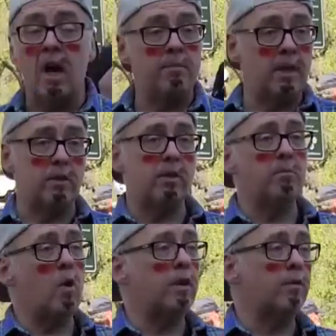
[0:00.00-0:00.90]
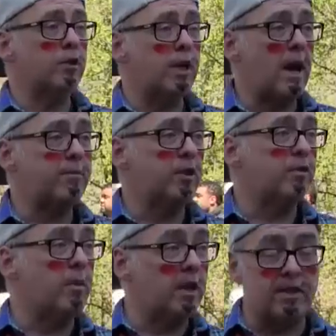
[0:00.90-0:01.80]
There's some wonderful chapters
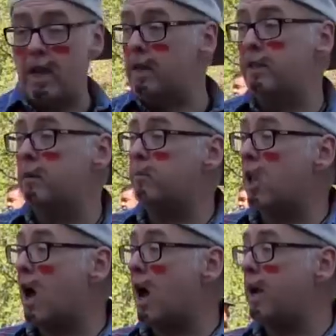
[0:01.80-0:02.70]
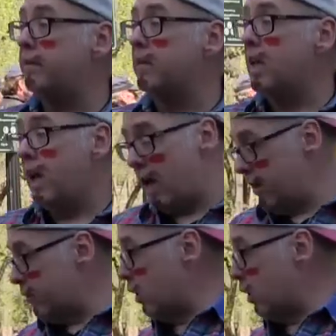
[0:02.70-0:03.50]
from Isaiah that apply, and of